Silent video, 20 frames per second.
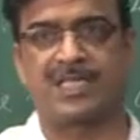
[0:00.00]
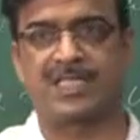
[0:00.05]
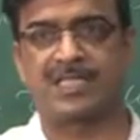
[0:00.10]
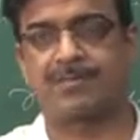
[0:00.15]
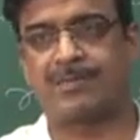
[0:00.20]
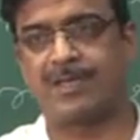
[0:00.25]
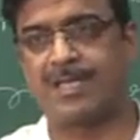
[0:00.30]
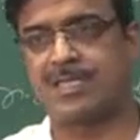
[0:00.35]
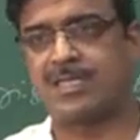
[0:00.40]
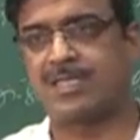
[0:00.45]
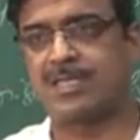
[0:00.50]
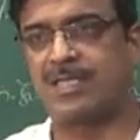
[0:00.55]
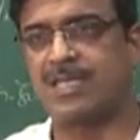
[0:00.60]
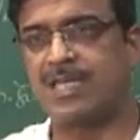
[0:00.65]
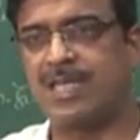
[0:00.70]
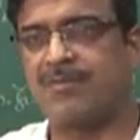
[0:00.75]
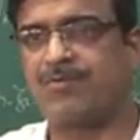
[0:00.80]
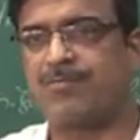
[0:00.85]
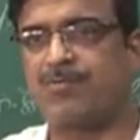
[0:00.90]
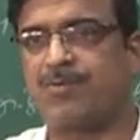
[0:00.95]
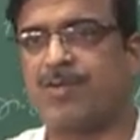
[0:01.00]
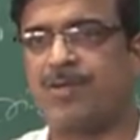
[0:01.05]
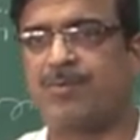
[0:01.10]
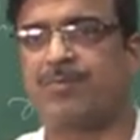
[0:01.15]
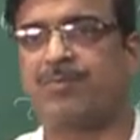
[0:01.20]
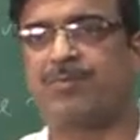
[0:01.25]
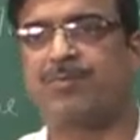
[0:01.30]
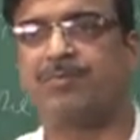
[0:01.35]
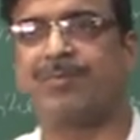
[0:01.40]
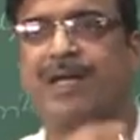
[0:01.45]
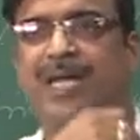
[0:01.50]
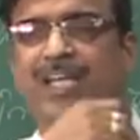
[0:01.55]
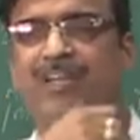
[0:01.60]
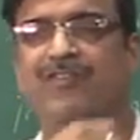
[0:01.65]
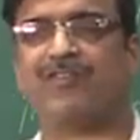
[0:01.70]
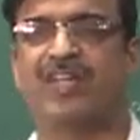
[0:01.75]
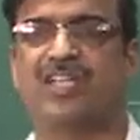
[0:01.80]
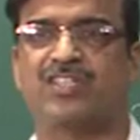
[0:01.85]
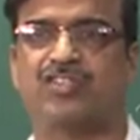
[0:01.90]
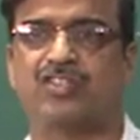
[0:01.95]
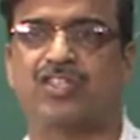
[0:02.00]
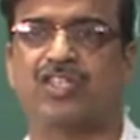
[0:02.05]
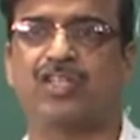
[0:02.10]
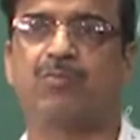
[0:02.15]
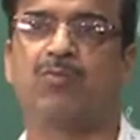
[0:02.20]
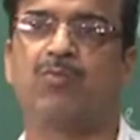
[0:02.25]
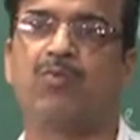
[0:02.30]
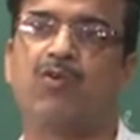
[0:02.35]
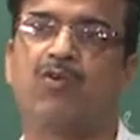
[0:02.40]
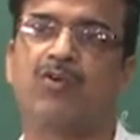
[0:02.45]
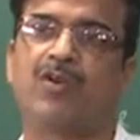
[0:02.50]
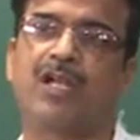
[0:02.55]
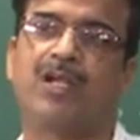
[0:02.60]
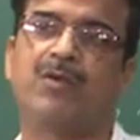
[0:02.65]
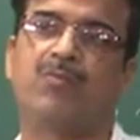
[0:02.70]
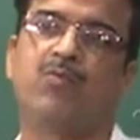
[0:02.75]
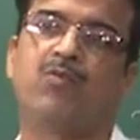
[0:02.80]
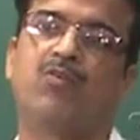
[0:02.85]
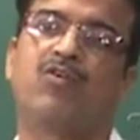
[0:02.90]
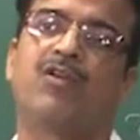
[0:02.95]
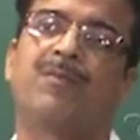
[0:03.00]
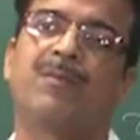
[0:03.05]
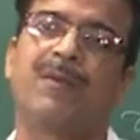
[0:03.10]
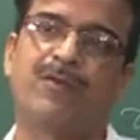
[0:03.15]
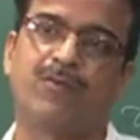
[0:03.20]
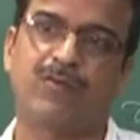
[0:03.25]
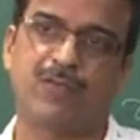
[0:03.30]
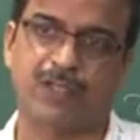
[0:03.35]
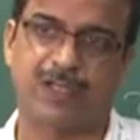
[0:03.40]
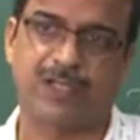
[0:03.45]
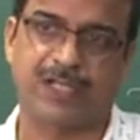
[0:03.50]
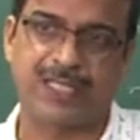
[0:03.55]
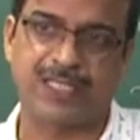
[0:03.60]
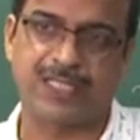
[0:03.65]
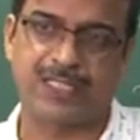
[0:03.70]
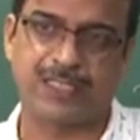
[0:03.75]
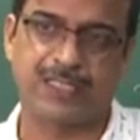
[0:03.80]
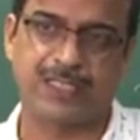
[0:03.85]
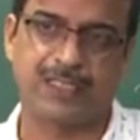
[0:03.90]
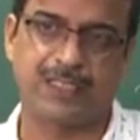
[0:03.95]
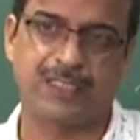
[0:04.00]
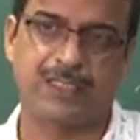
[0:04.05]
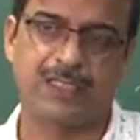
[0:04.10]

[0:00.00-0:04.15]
place if we manufacturing more and more amount of currency.